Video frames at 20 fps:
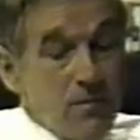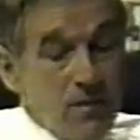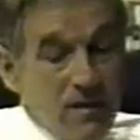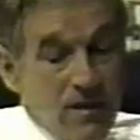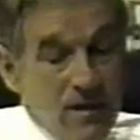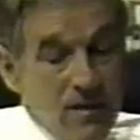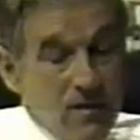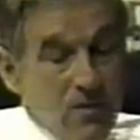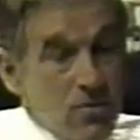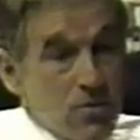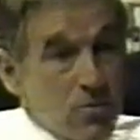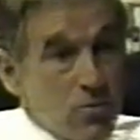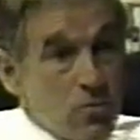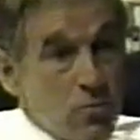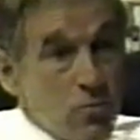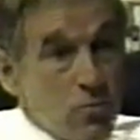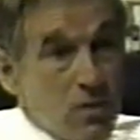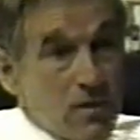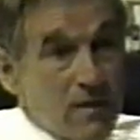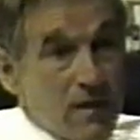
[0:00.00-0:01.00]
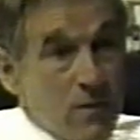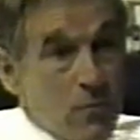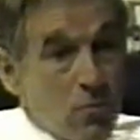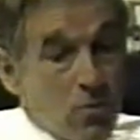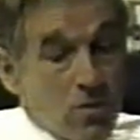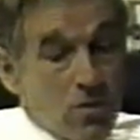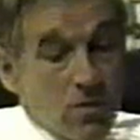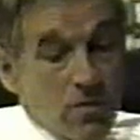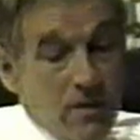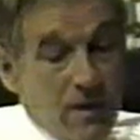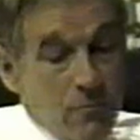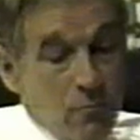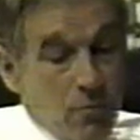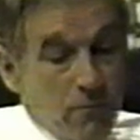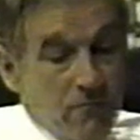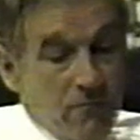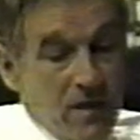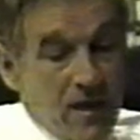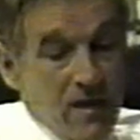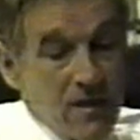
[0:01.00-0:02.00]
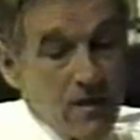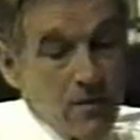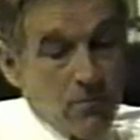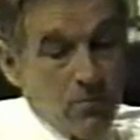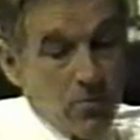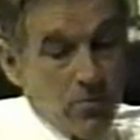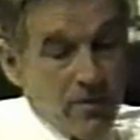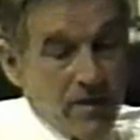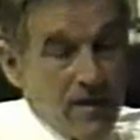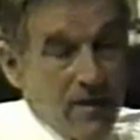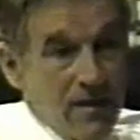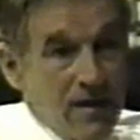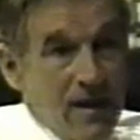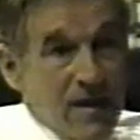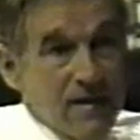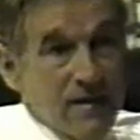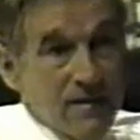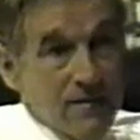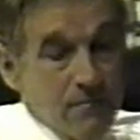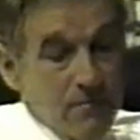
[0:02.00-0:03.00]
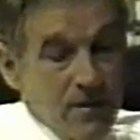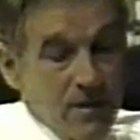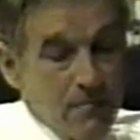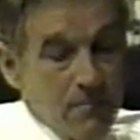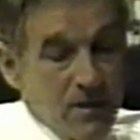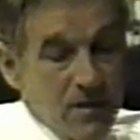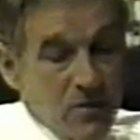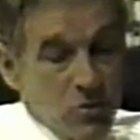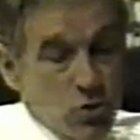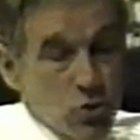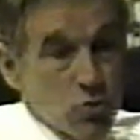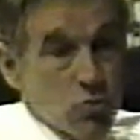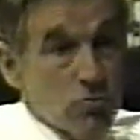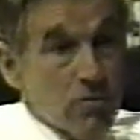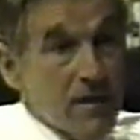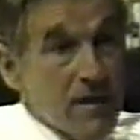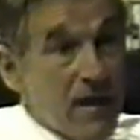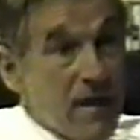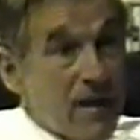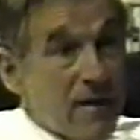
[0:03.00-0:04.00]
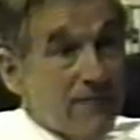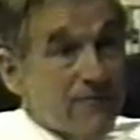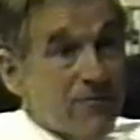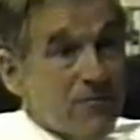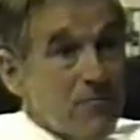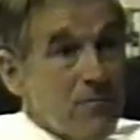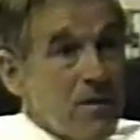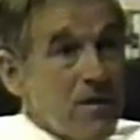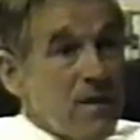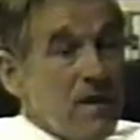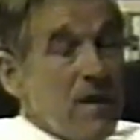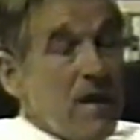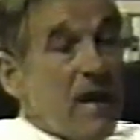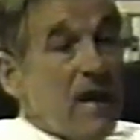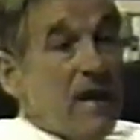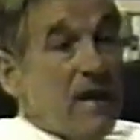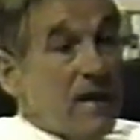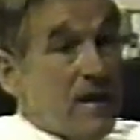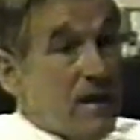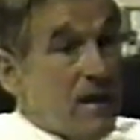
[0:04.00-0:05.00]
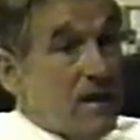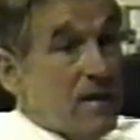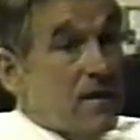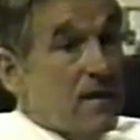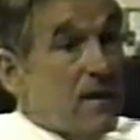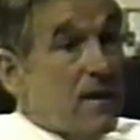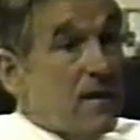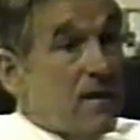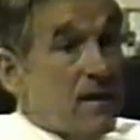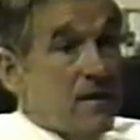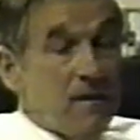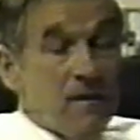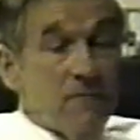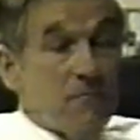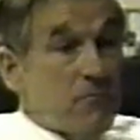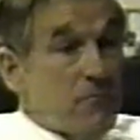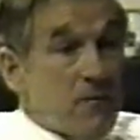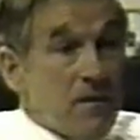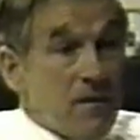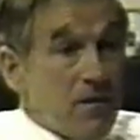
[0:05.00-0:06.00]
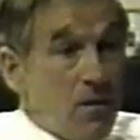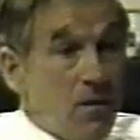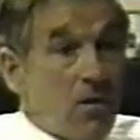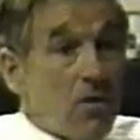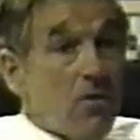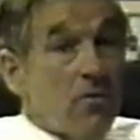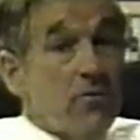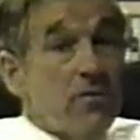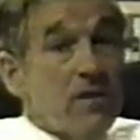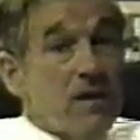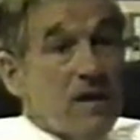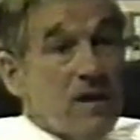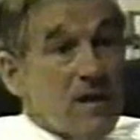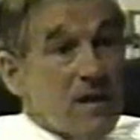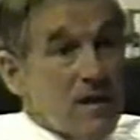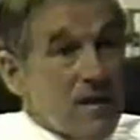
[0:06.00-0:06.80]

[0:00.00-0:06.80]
They knew what they were valuable, they liked them, they'd make jewelry out of them, and it fit all the